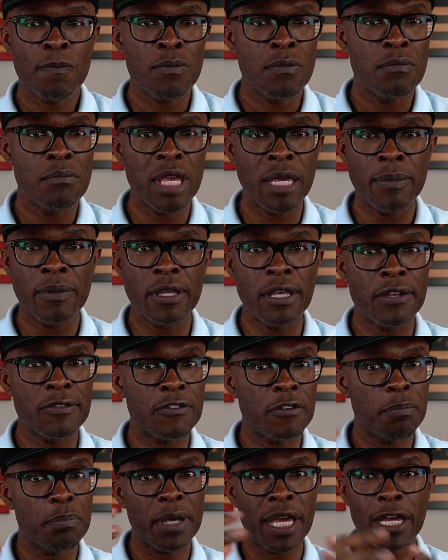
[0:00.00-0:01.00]
Maybe it's the
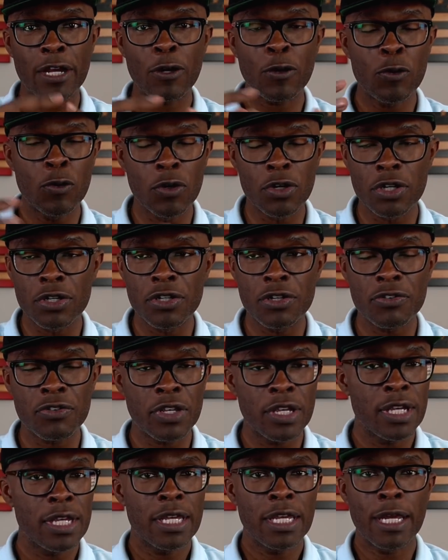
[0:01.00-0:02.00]
packed quarters.
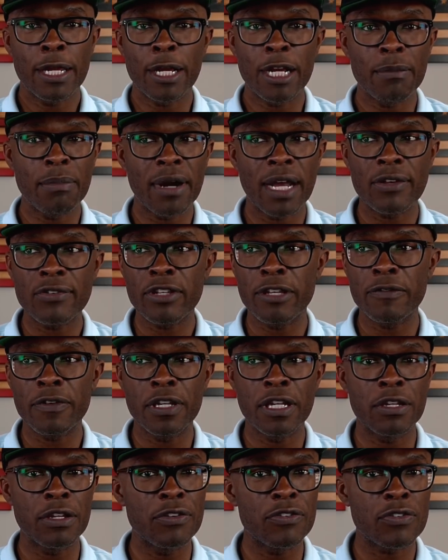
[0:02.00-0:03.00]
Everybody's living
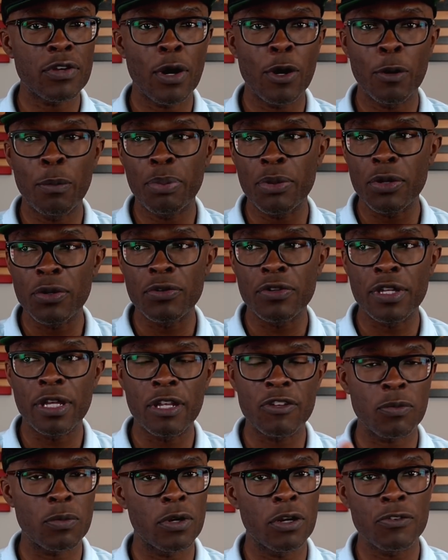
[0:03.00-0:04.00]
in these tall
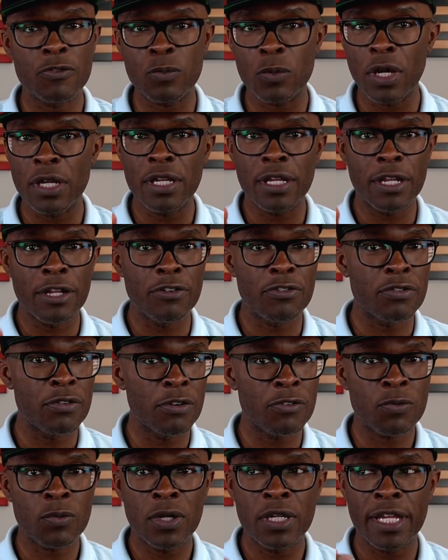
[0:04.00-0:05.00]
buildings where it's one
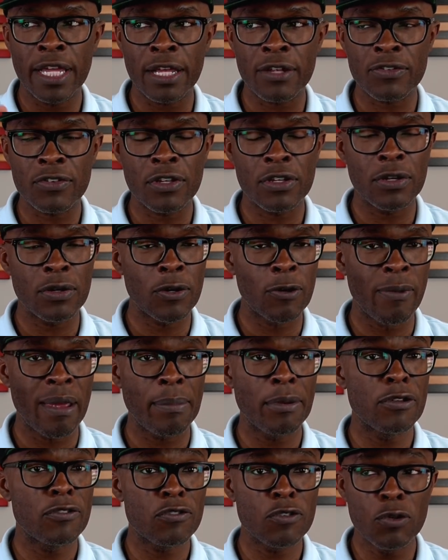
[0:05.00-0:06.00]
entrance, one exit, or
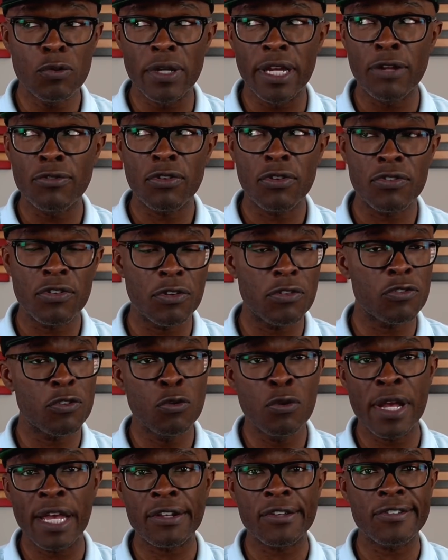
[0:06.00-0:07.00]
maybe two entrances, two
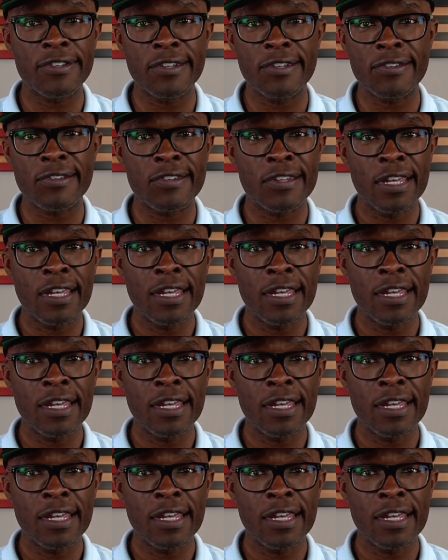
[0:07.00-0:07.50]
exits.